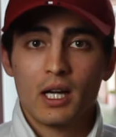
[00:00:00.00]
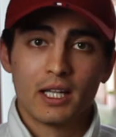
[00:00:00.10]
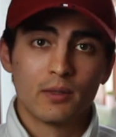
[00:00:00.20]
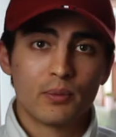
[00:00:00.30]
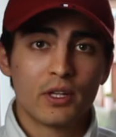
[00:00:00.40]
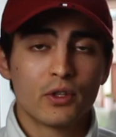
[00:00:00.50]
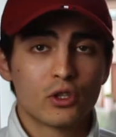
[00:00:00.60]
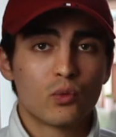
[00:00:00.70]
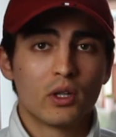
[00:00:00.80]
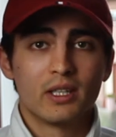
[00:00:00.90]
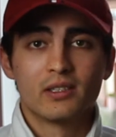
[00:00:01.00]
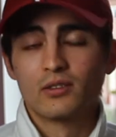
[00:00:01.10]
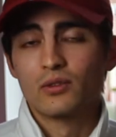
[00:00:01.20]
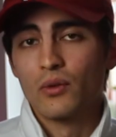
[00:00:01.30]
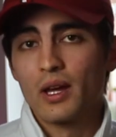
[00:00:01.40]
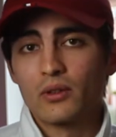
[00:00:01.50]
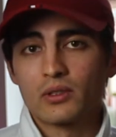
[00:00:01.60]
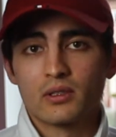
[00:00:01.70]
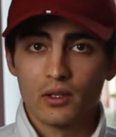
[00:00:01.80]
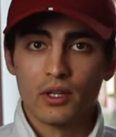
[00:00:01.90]
and the previous one is a
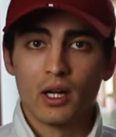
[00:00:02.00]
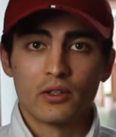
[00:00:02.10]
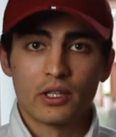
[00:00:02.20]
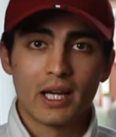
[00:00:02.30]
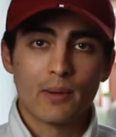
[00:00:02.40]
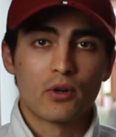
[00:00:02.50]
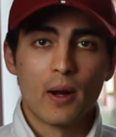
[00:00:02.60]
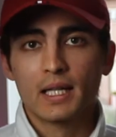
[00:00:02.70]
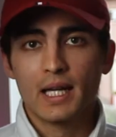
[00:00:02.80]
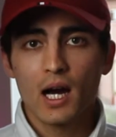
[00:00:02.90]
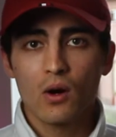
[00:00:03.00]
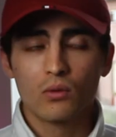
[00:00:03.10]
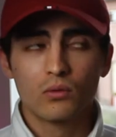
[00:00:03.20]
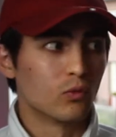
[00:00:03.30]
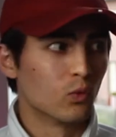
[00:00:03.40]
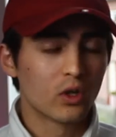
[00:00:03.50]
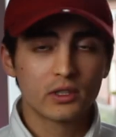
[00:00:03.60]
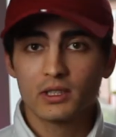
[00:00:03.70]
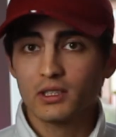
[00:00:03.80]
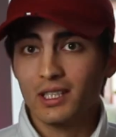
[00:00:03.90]
$2,000 camera. Now
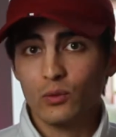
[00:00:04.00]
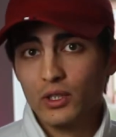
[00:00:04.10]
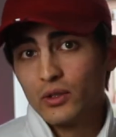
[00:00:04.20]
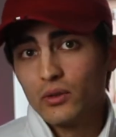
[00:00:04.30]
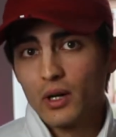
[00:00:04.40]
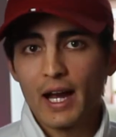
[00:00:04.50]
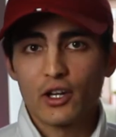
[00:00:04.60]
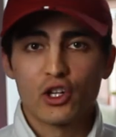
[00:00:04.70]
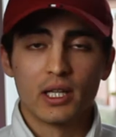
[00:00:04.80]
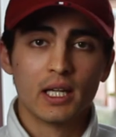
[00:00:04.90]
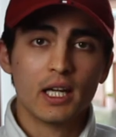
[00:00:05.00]
what did we do actually?